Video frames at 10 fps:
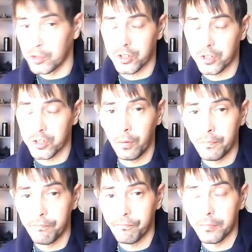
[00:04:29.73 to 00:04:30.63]

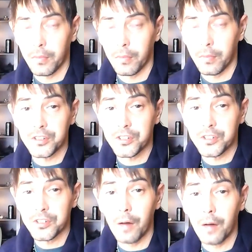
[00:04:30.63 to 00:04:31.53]
show, but to
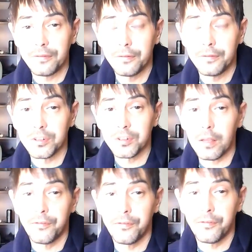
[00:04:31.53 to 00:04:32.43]
start off, we'll say the
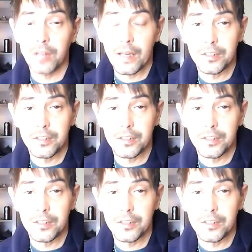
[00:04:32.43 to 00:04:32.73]
first lesson